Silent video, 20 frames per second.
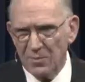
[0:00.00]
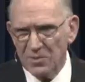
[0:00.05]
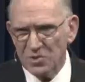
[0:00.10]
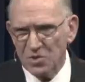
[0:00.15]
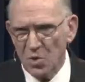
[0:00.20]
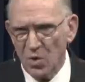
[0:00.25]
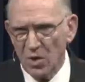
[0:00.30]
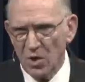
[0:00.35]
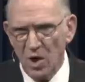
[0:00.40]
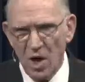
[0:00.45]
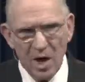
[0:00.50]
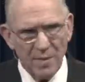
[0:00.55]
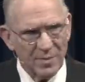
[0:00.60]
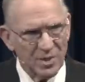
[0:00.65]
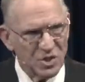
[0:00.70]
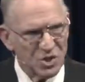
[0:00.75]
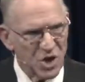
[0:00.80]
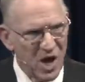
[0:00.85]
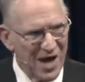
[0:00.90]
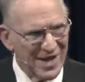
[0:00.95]
what's going on,
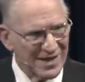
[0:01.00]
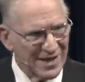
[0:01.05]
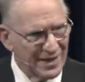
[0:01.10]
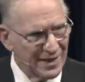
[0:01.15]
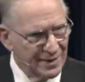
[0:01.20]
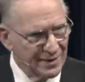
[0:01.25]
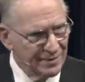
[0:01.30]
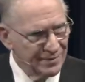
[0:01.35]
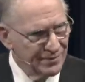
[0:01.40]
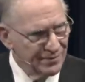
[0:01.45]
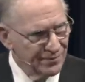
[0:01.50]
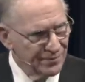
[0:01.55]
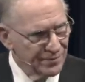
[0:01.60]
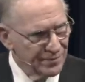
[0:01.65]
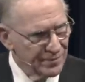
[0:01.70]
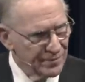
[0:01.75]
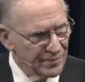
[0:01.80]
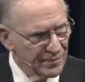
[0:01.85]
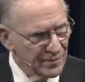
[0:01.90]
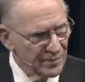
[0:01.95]
but John did.
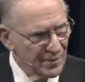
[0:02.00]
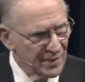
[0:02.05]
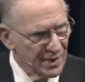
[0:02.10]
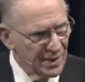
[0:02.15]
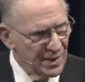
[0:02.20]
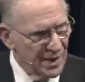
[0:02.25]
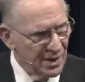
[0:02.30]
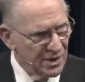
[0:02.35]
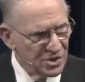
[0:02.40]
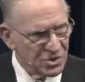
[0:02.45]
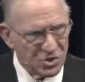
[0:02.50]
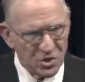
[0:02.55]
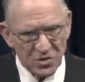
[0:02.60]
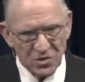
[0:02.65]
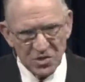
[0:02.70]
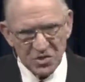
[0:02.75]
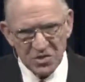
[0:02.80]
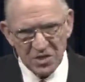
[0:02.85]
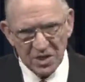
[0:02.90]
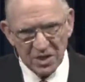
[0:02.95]
He understood
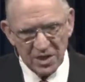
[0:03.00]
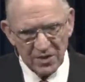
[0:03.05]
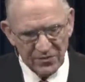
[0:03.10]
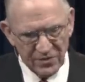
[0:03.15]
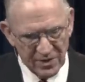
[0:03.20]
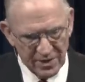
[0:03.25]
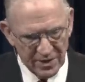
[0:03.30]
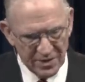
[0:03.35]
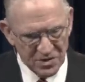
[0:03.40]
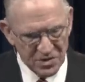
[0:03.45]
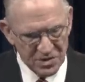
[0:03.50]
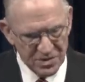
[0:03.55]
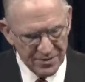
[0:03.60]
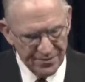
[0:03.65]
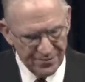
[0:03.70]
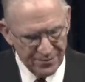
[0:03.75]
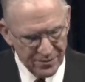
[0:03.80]
the significance.